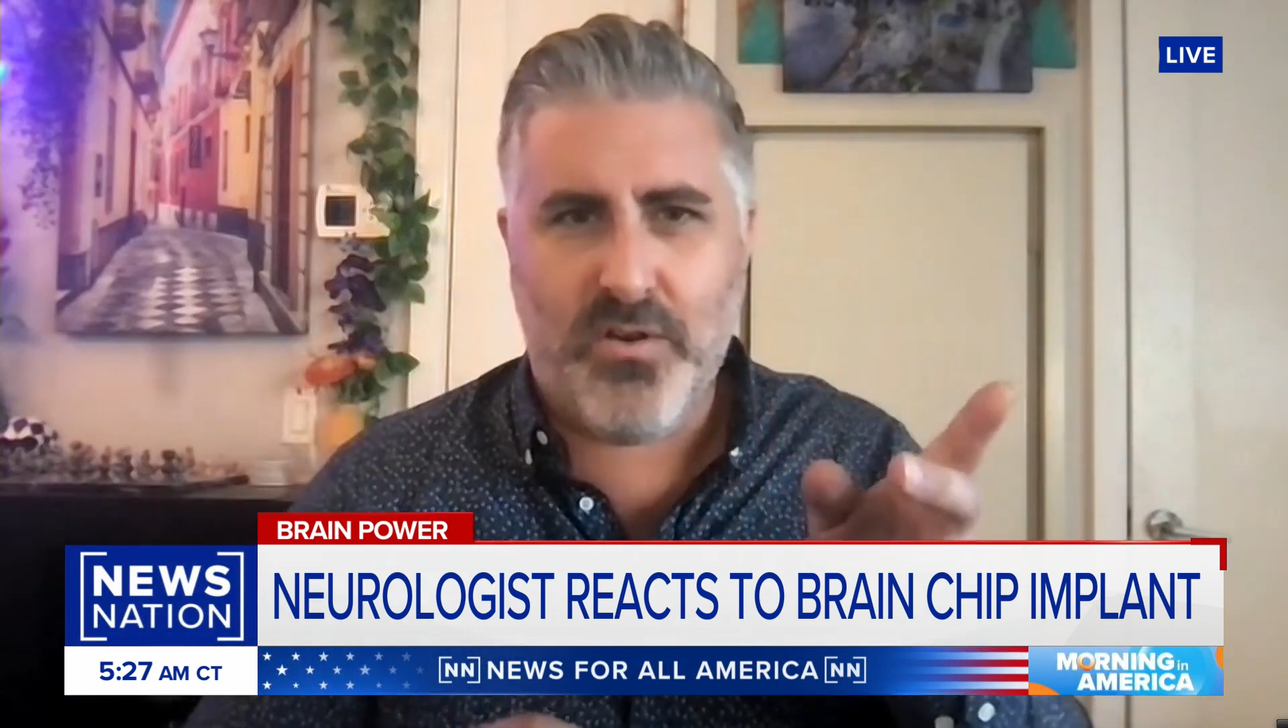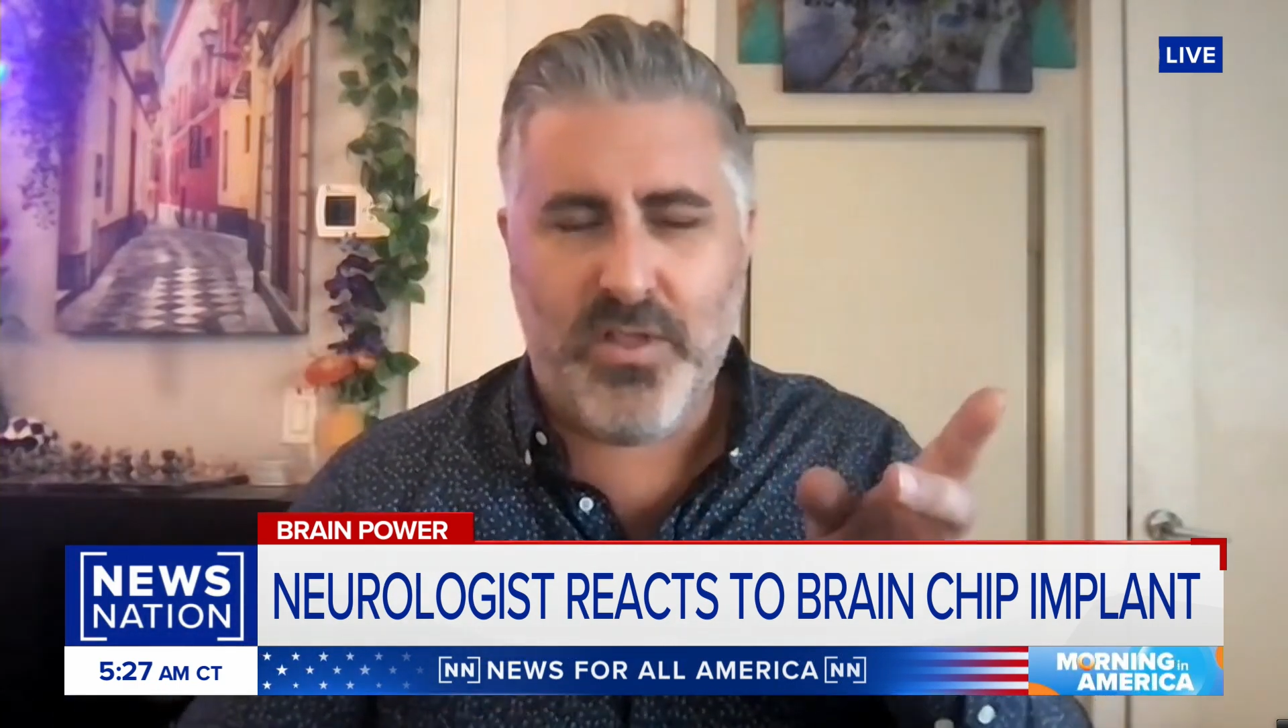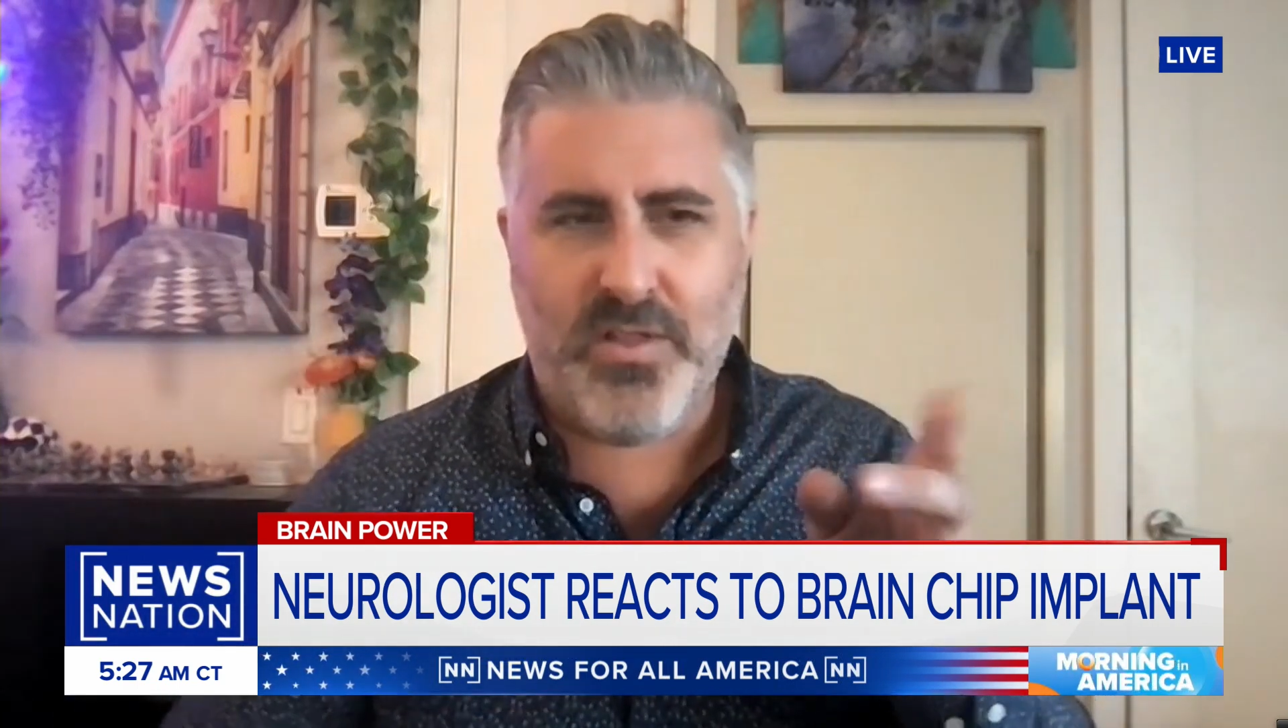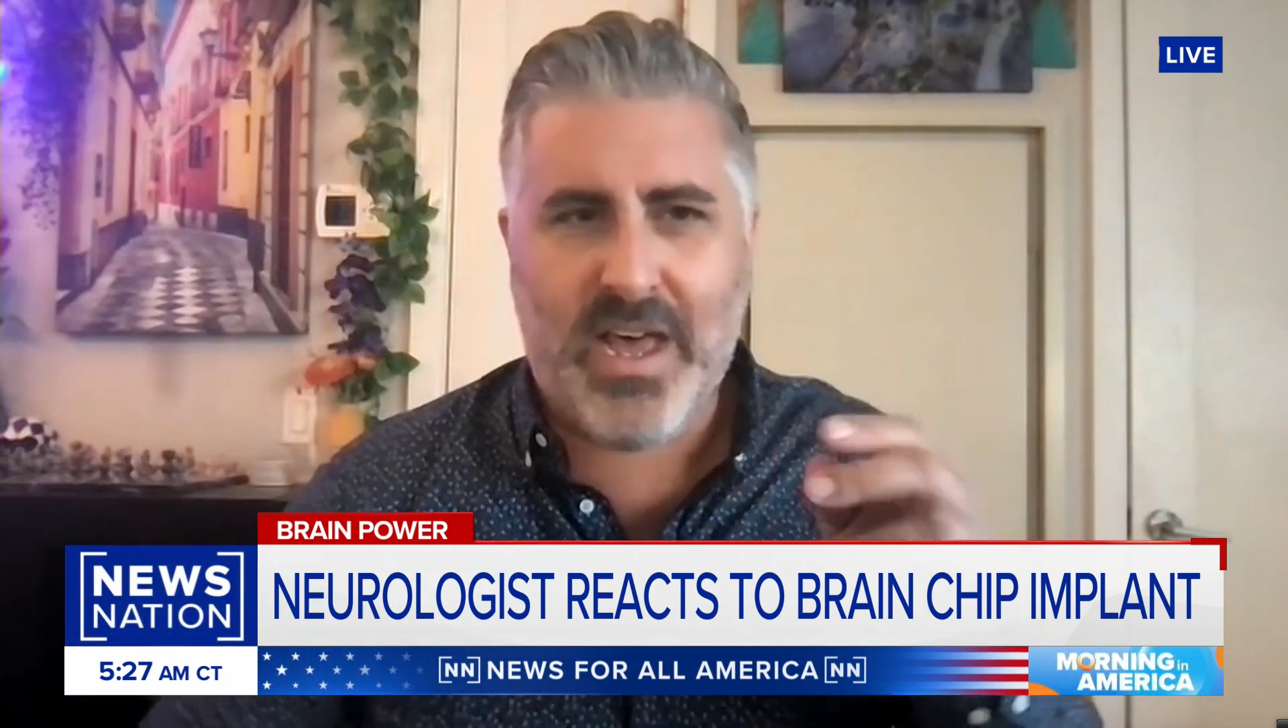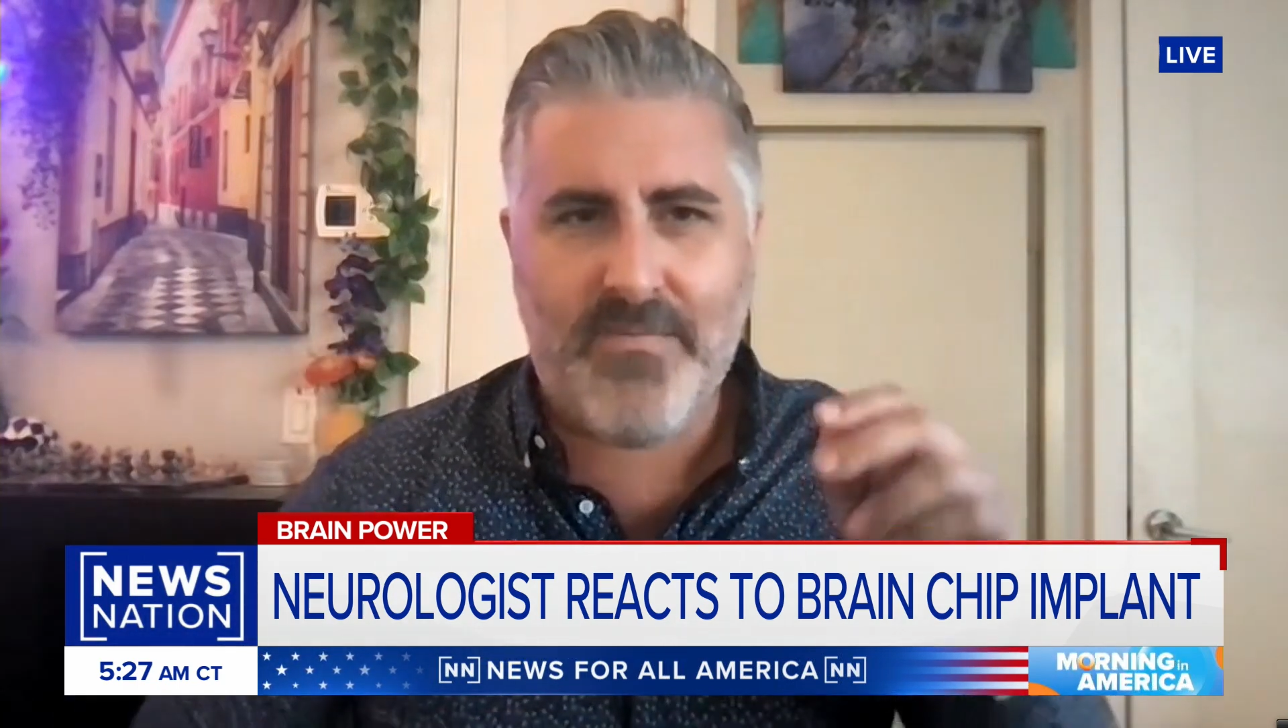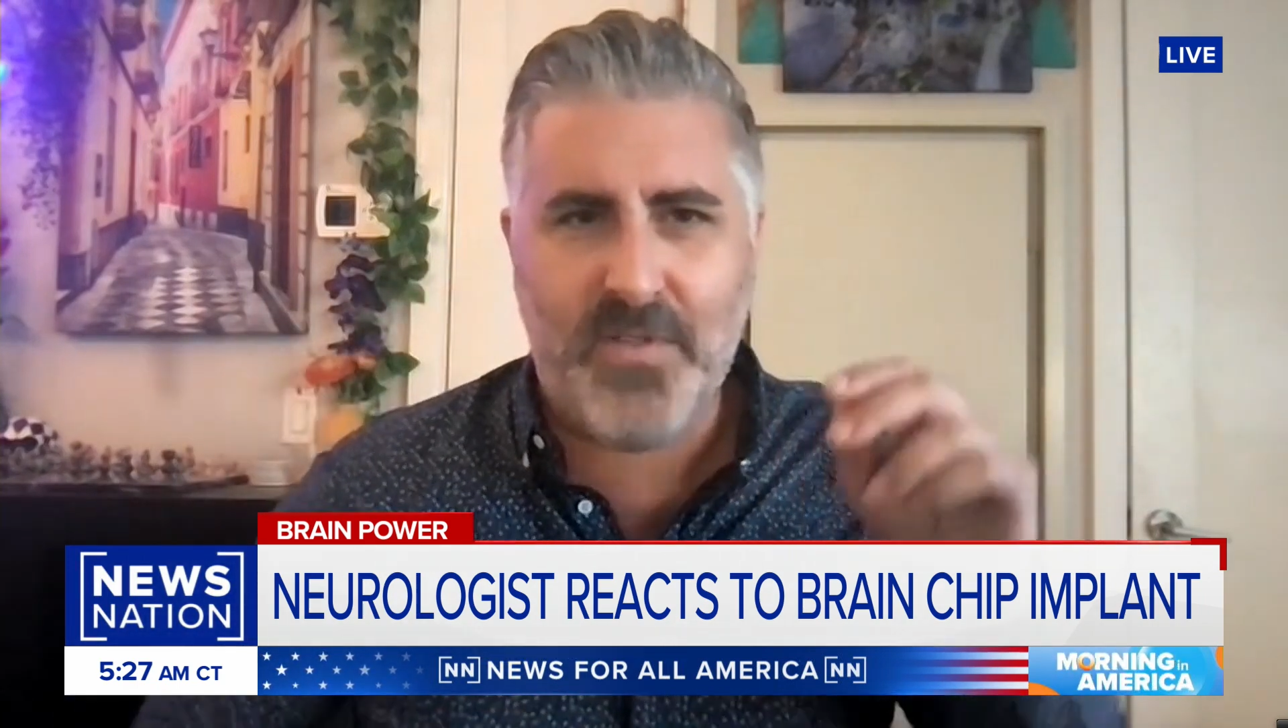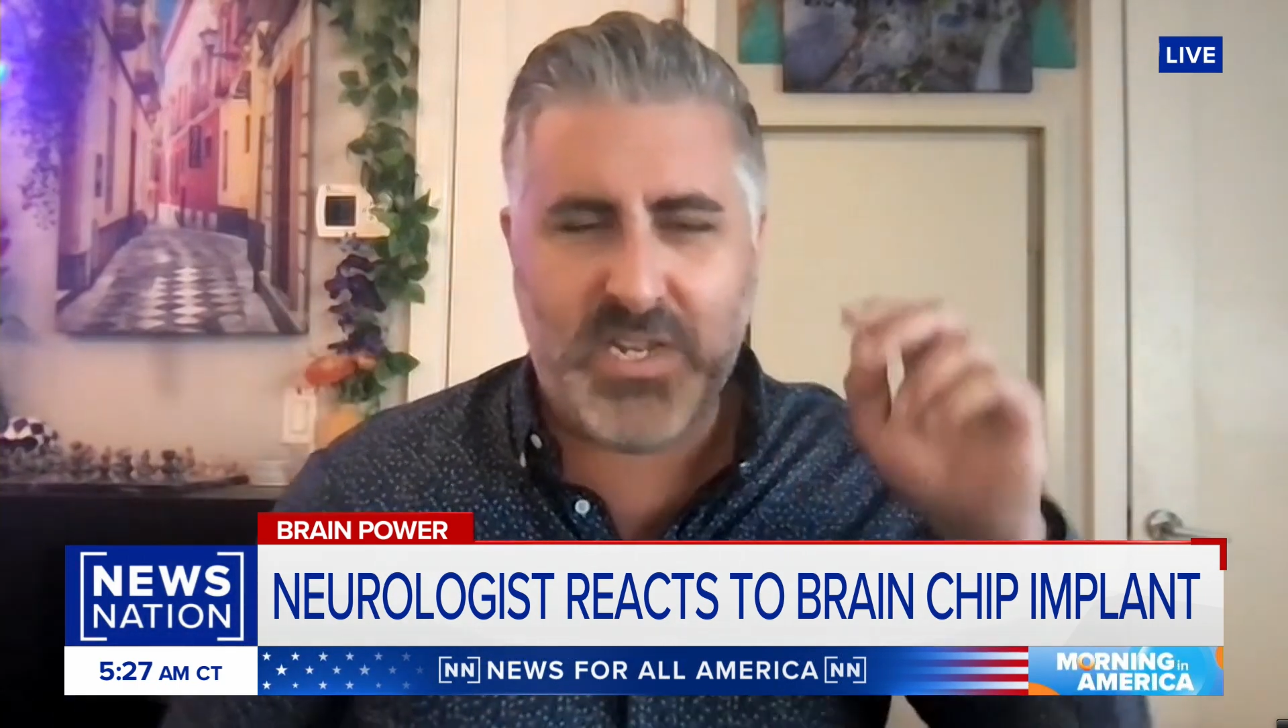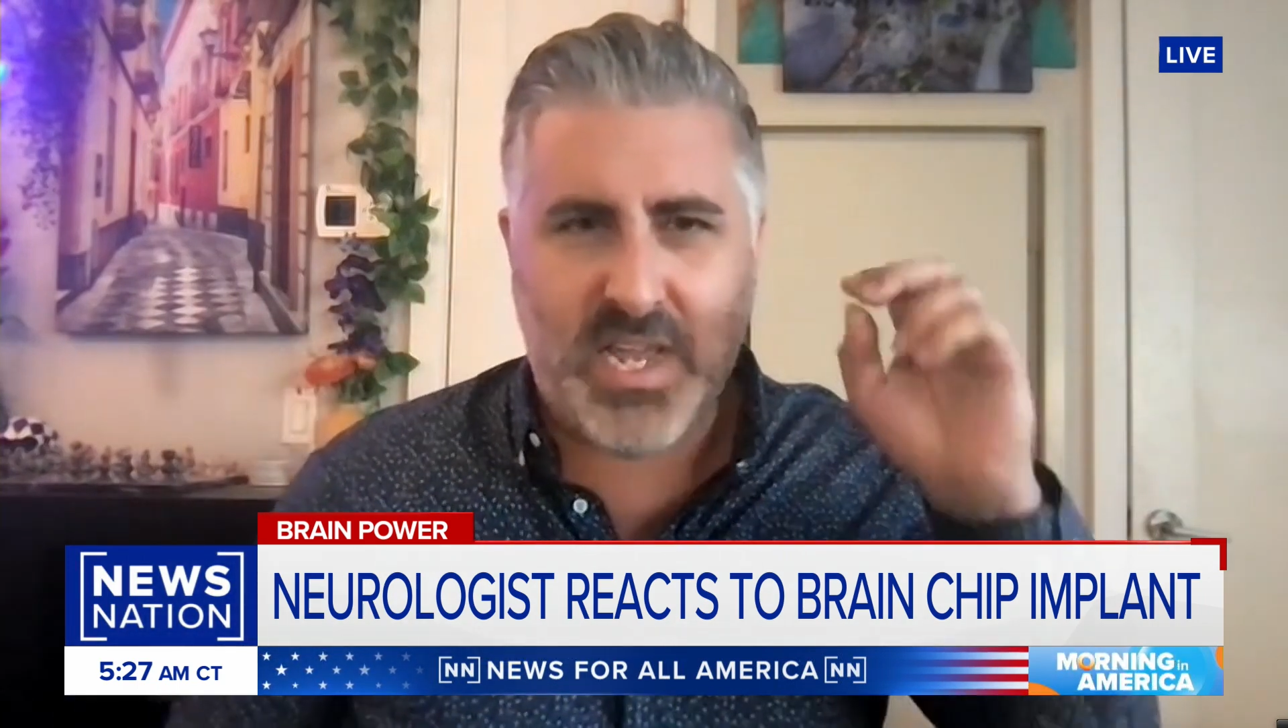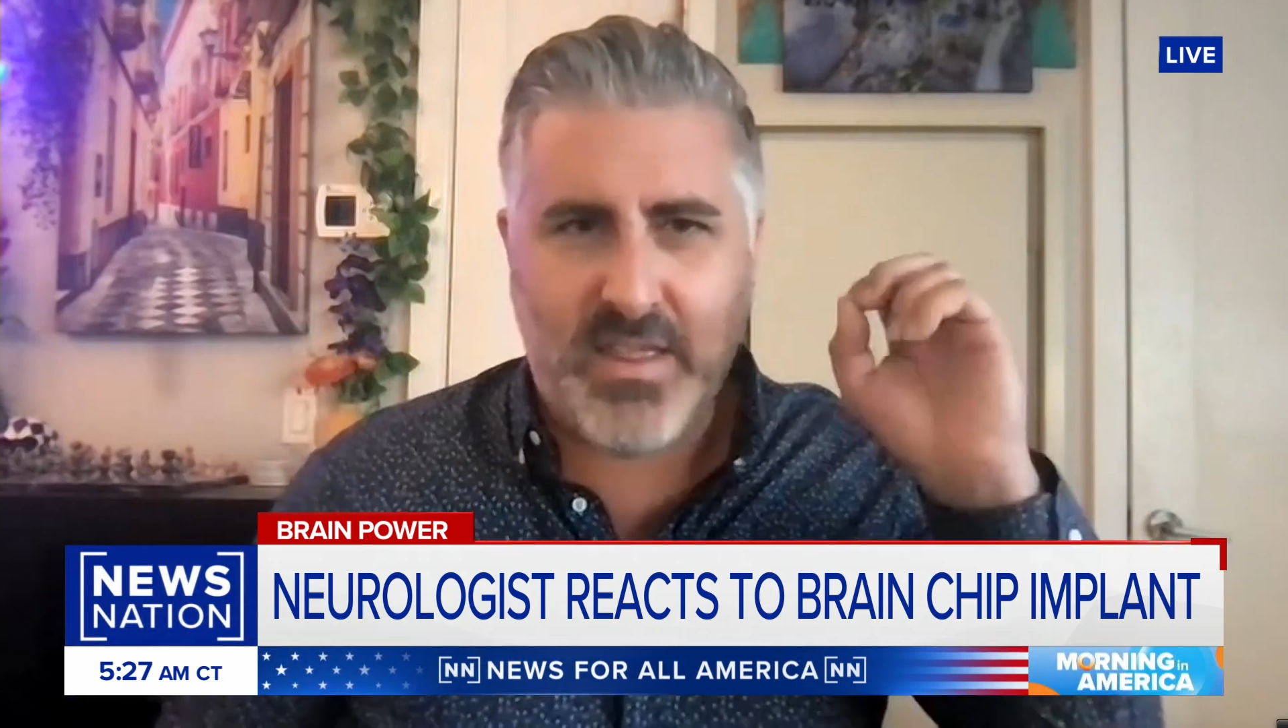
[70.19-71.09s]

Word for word: to the left, let's say